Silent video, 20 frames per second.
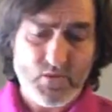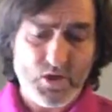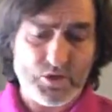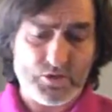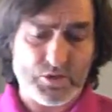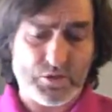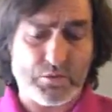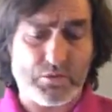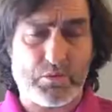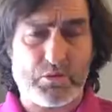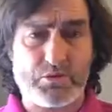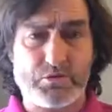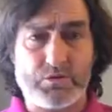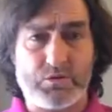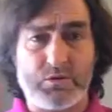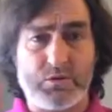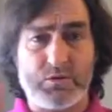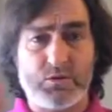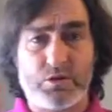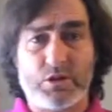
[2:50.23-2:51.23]
So we want to
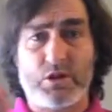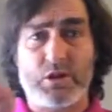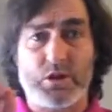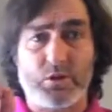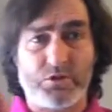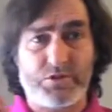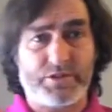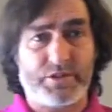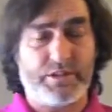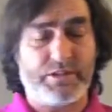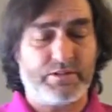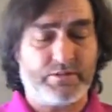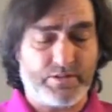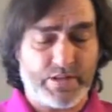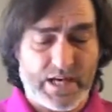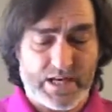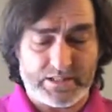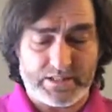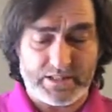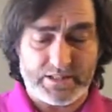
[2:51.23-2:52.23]
look closer into
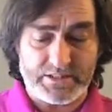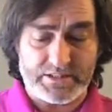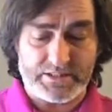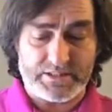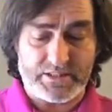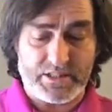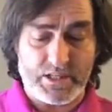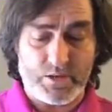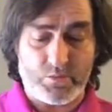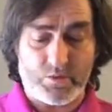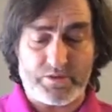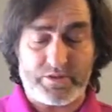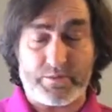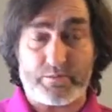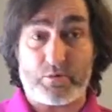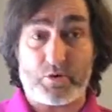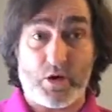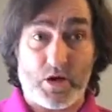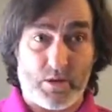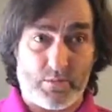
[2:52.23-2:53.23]
that and see what the
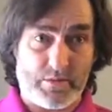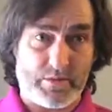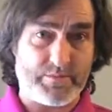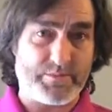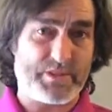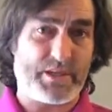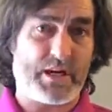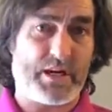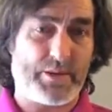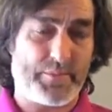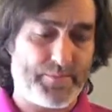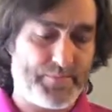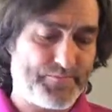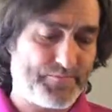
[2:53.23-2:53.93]
problems are.